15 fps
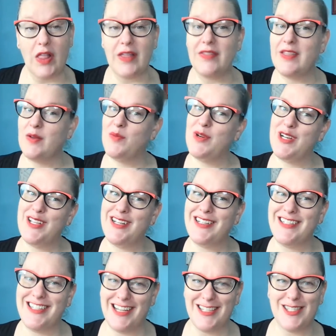and then when
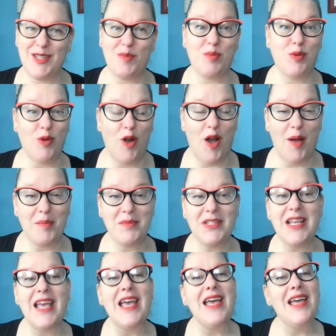it does the prompt,
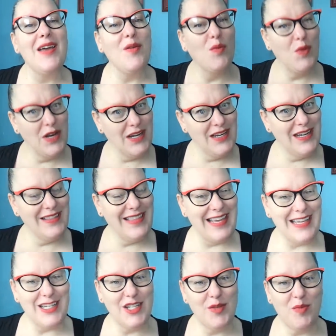when they
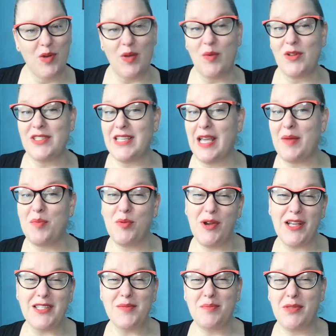get to the point where it's like,
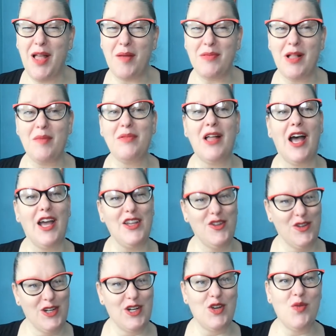press blah, blah, blah, you're
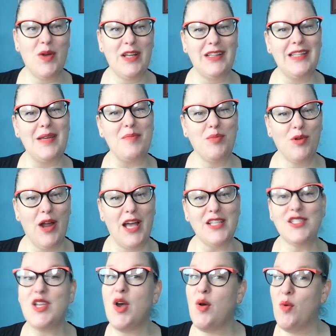going to quickly press
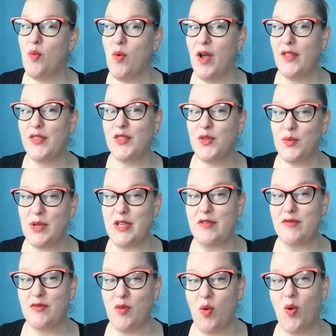
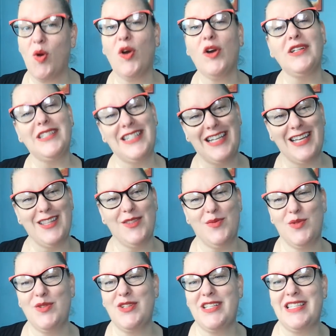134 to get
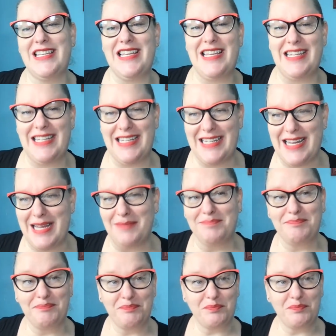through to the EDD.